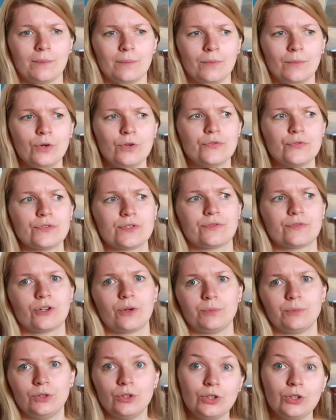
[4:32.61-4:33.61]
moves
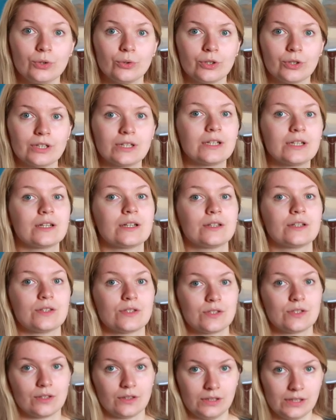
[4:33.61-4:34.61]
from New York
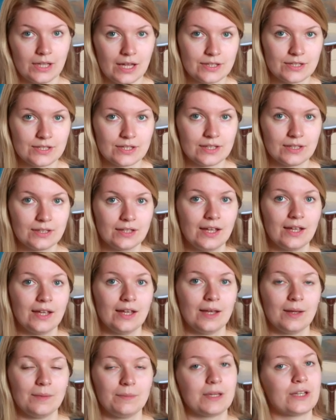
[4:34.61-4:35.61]
to London
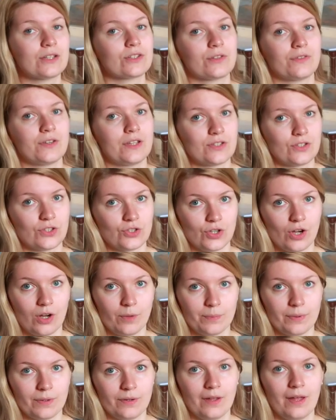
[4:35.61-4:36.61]
because of his
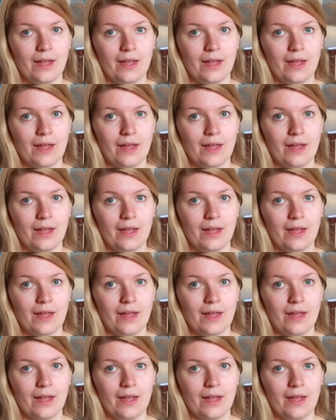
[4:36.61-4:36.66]
job,